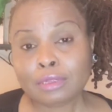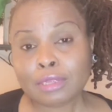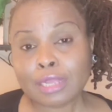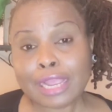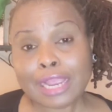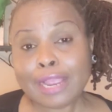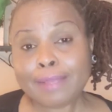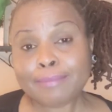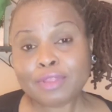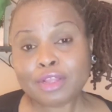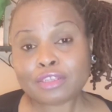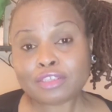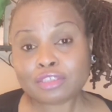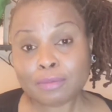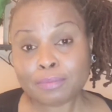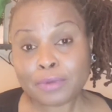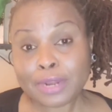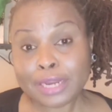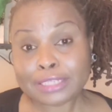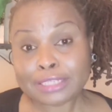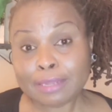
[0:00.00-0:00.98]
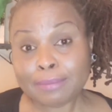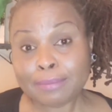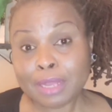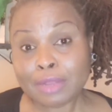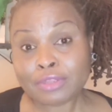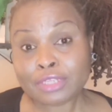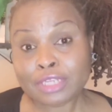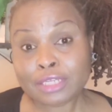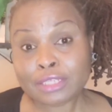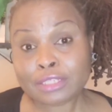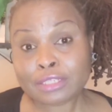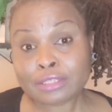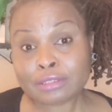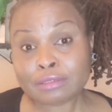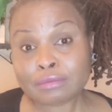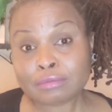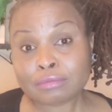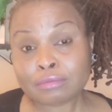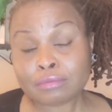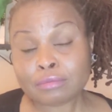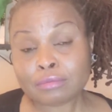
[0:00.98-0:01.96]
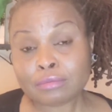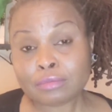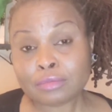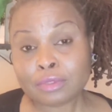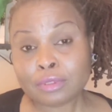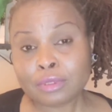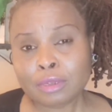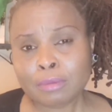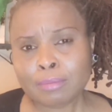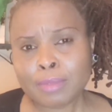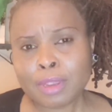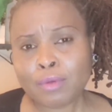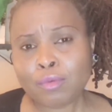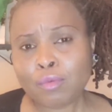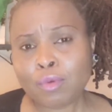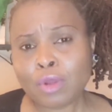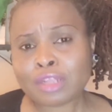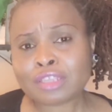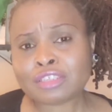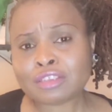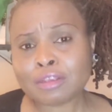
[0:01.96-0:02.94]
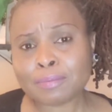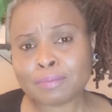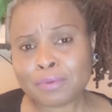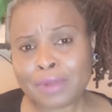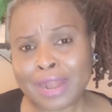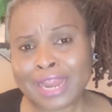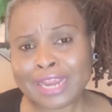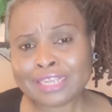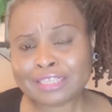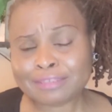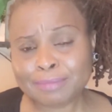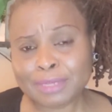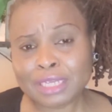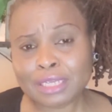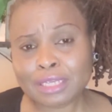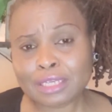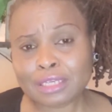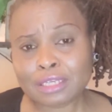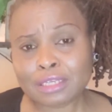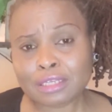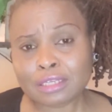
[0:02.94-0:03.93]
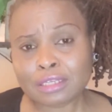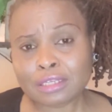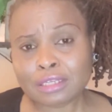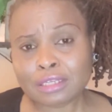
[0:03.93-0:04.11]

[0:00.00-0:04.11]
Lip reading: I am not surprised about it. But what surprised me